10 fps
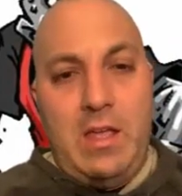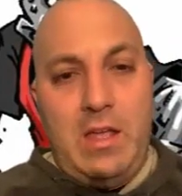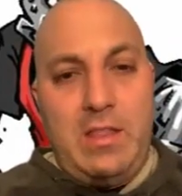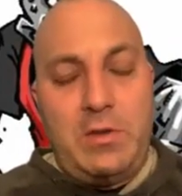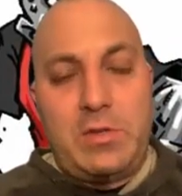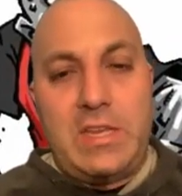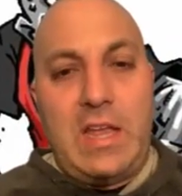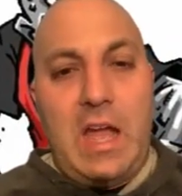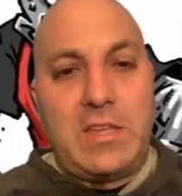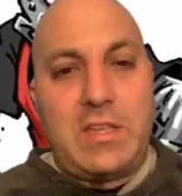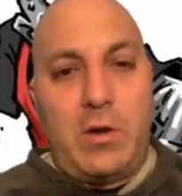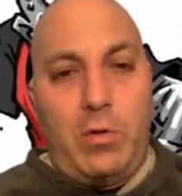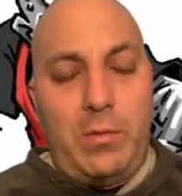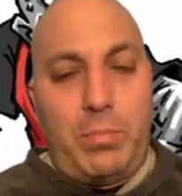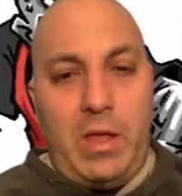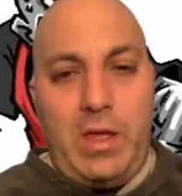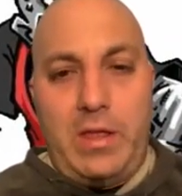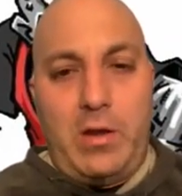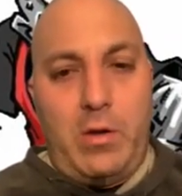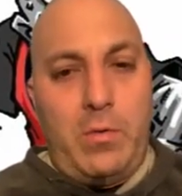And then you see guys that only play,
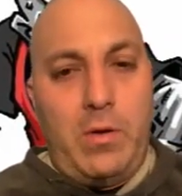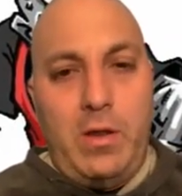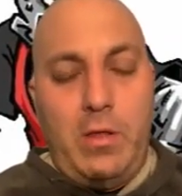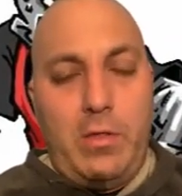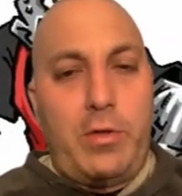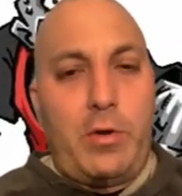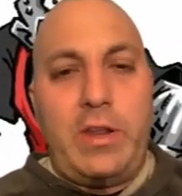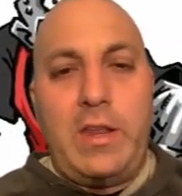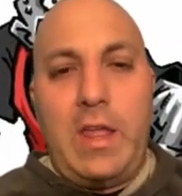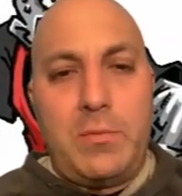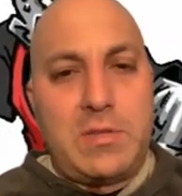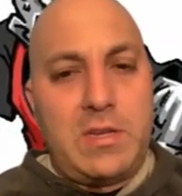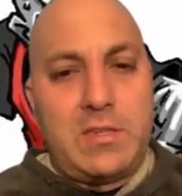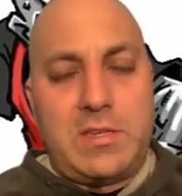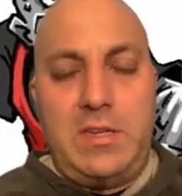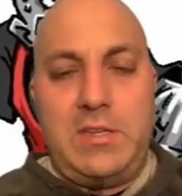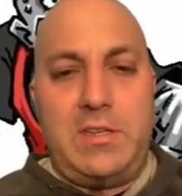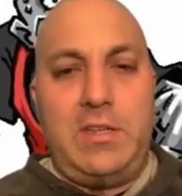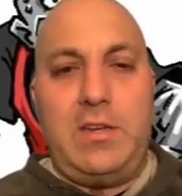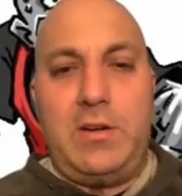you know, 30 games in a
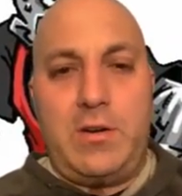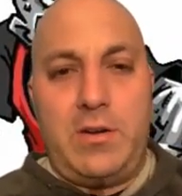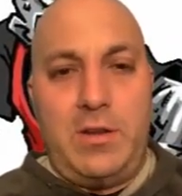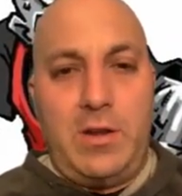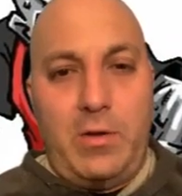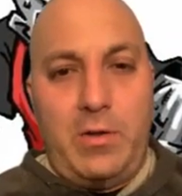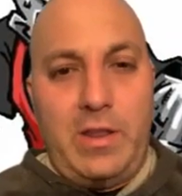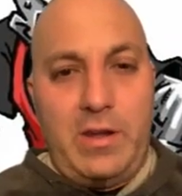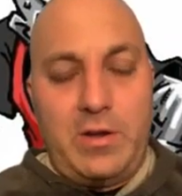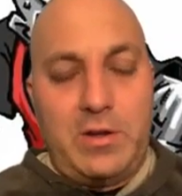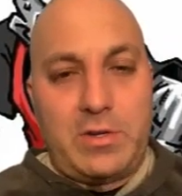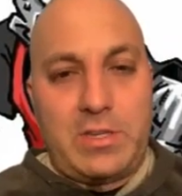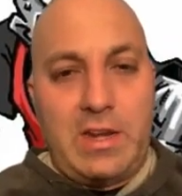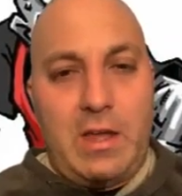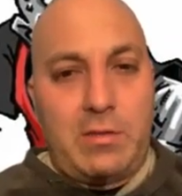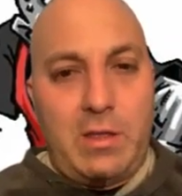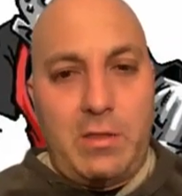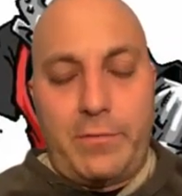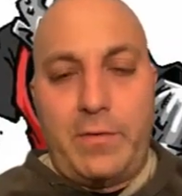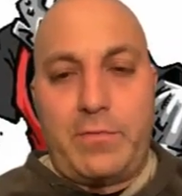season, or, you know, and then they're sitting out the
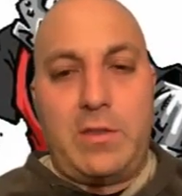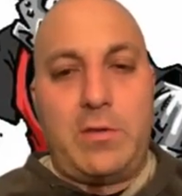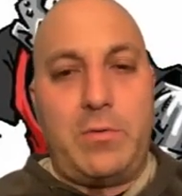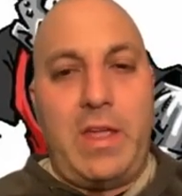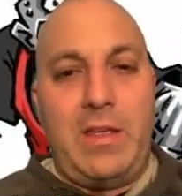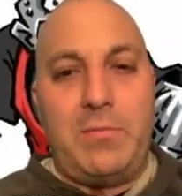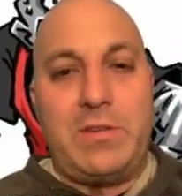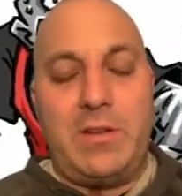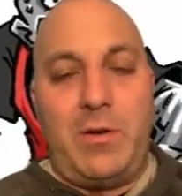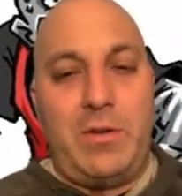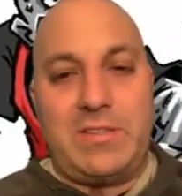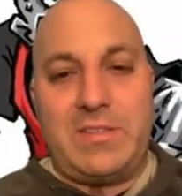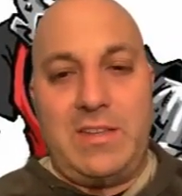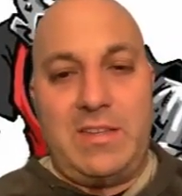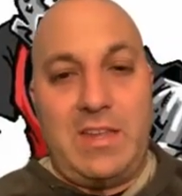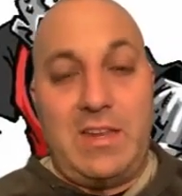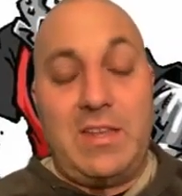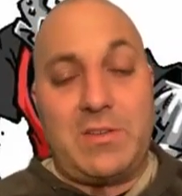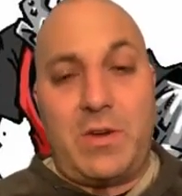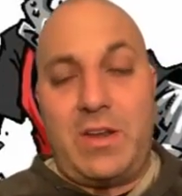other 52 games. You know, it
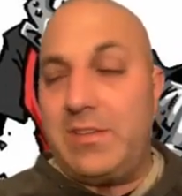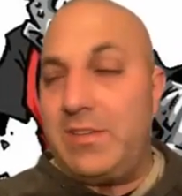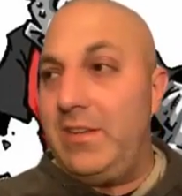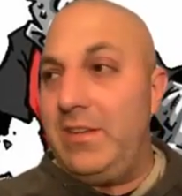is crazy.